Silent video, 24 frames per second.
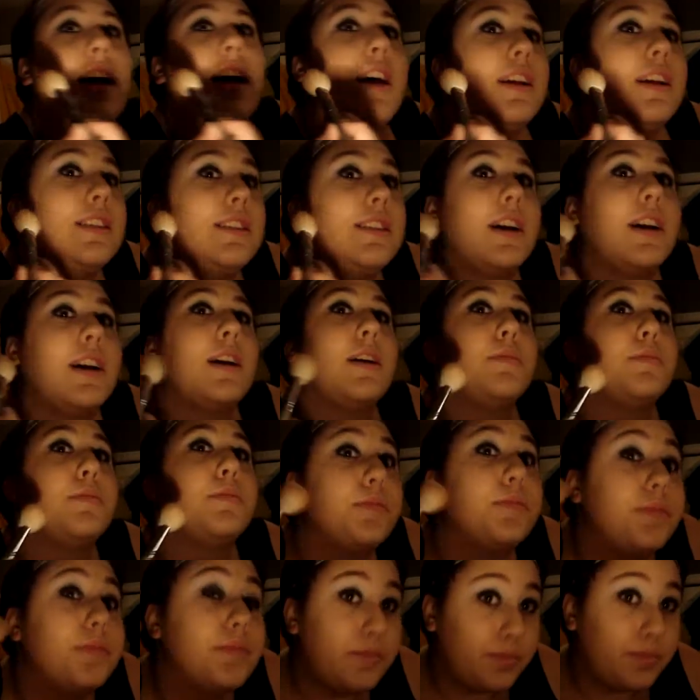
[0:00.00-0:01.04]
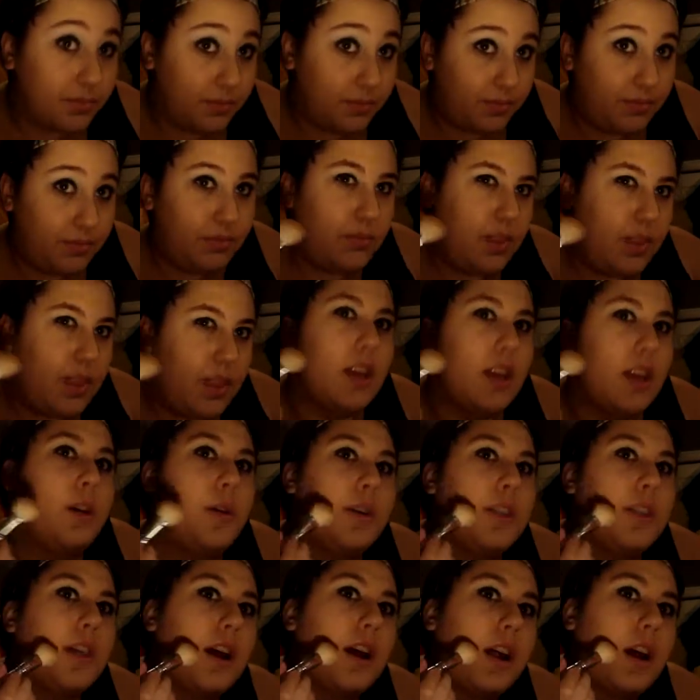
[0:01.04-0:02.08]
And
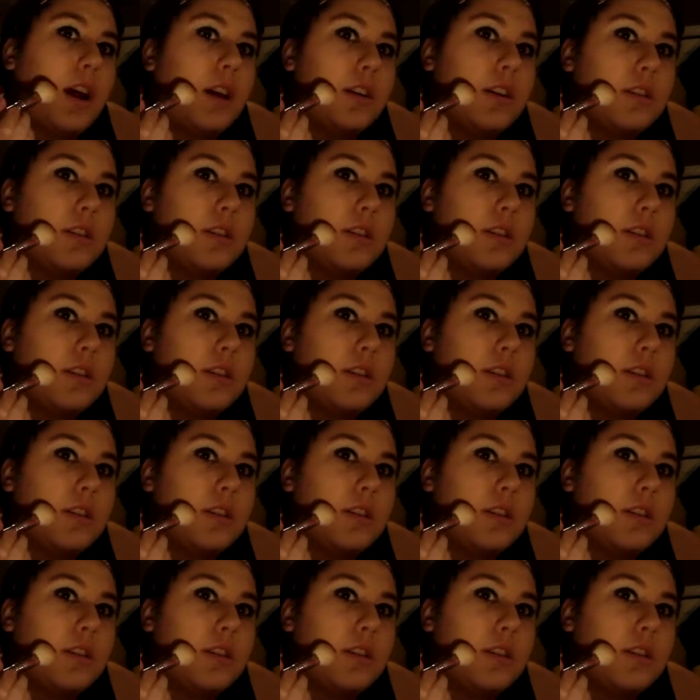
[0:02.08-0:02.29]
with that,